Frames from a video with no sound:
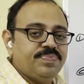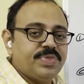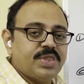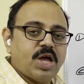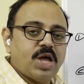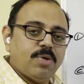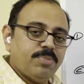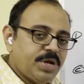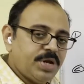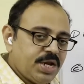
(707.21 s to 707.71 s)

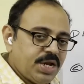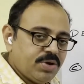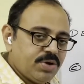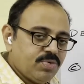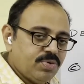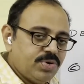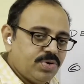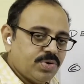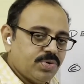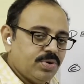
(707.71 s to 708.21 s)
Nominal
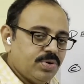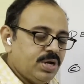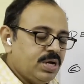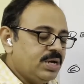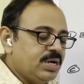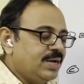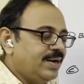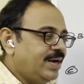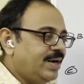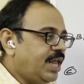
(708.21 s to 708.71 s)
account rule,
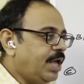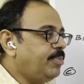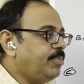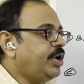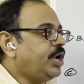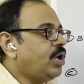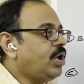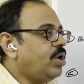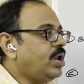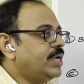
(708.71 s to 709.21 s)

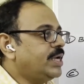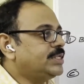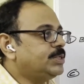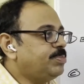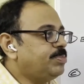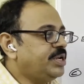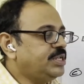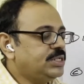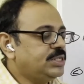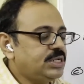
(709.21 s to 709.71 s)
debit all
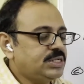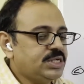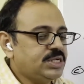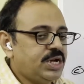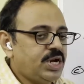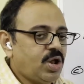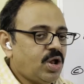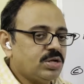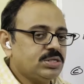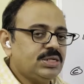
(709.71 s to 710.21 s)
expenses
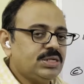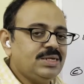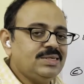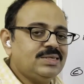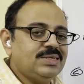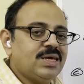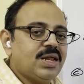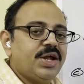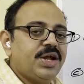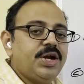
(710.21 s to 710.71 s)
and
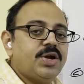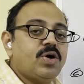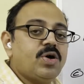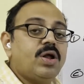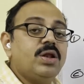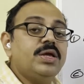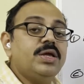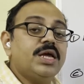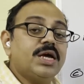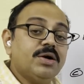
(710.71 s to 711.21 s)
losses, credit
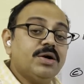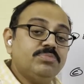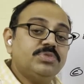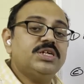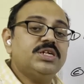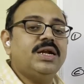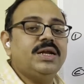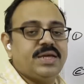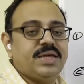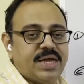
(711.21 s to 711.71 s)
all
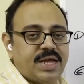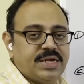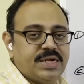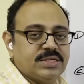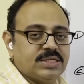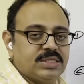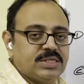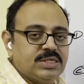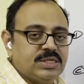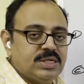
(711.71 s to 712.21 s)
incomes and
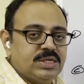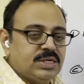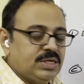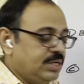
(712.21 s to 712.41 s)
gains.